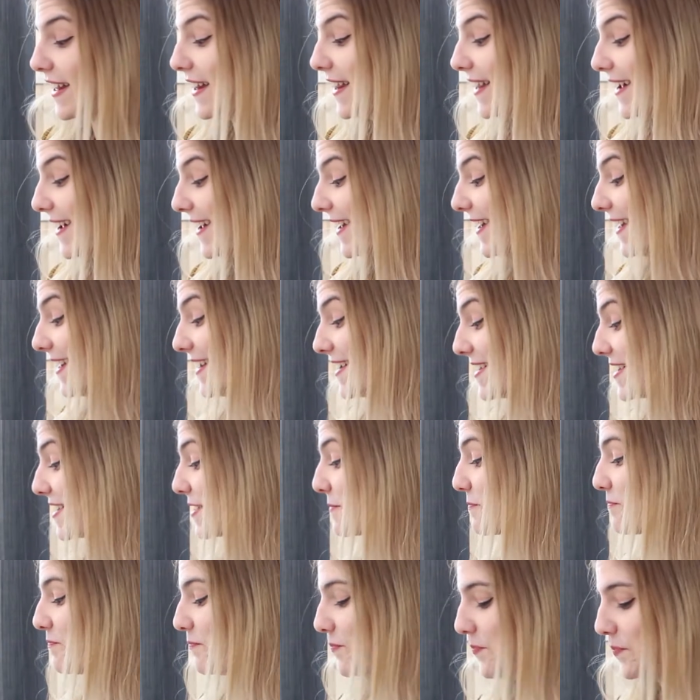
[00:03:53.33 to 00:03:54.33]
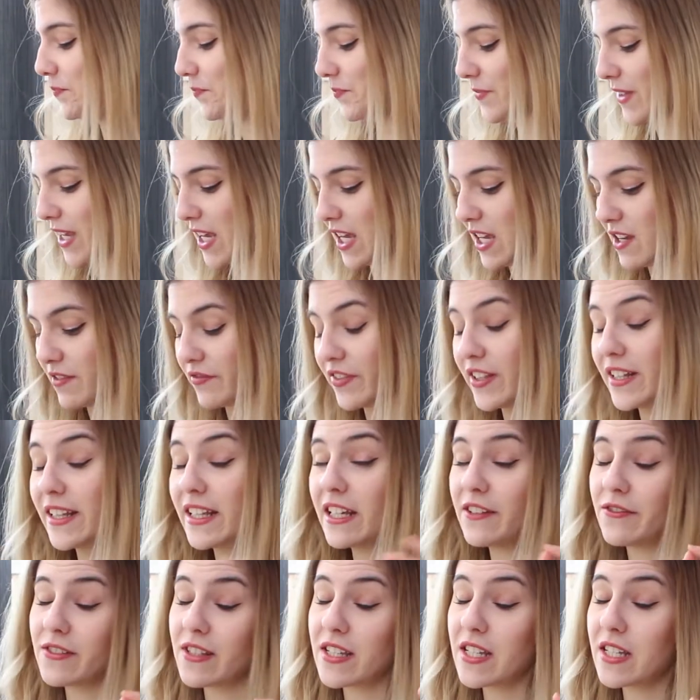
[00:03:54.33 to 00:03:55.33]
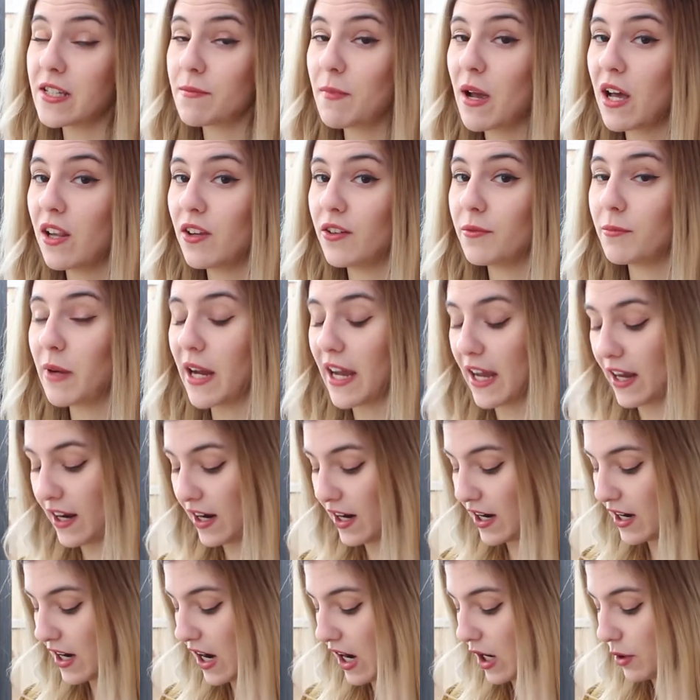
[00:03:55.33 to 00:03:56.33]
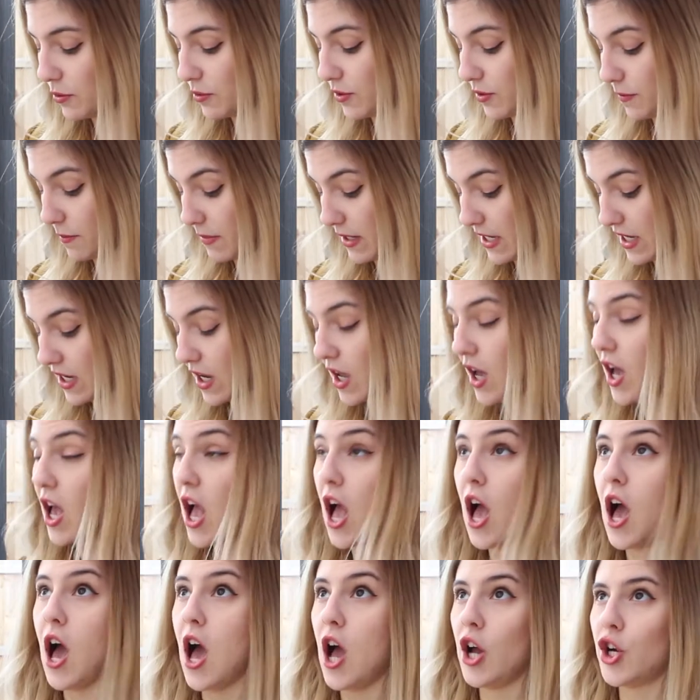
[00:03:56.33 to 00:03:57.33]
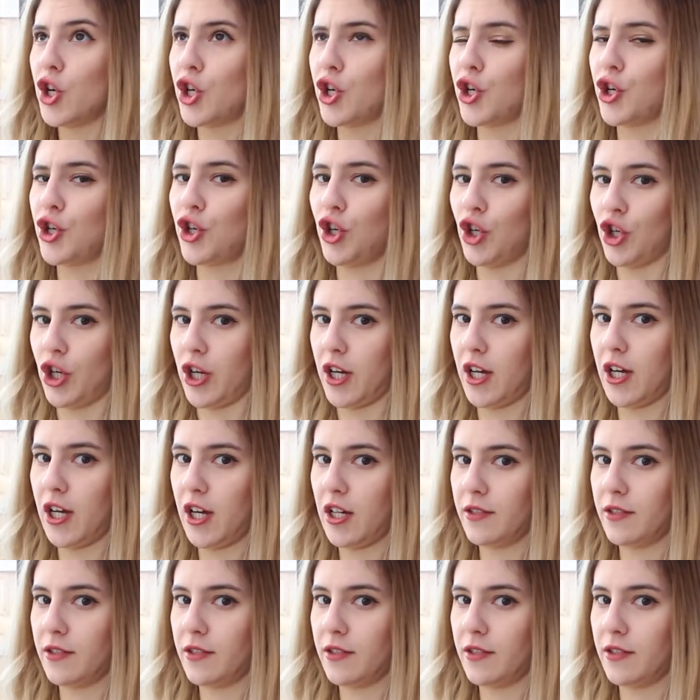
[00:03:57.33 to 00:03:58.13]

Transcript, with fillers: Like it's, mm, if it leaves the smell on my hair, I will be shook.